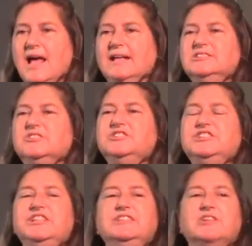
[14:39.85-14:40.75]
And so
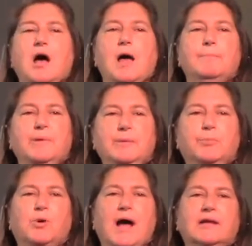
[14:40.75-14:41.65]
she taught
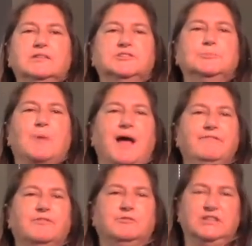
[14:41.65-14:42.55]
people how to do
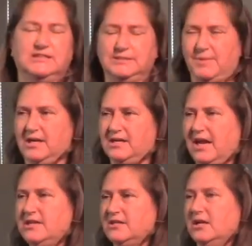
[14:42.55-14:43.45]
mindfulness
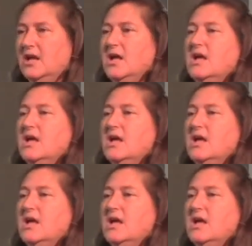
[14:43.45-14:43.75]
meditation.